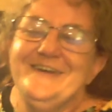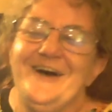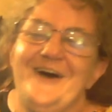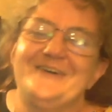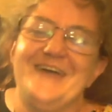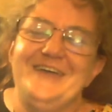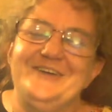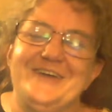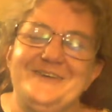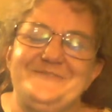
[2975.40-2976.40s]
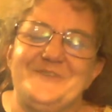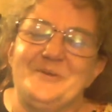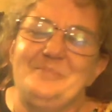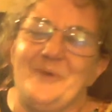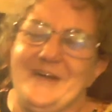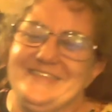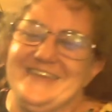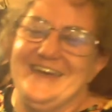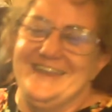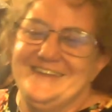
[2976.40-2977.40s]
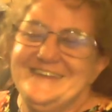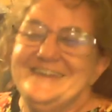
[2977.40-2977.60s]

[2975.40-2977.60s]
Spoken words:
Okay, you get full point then.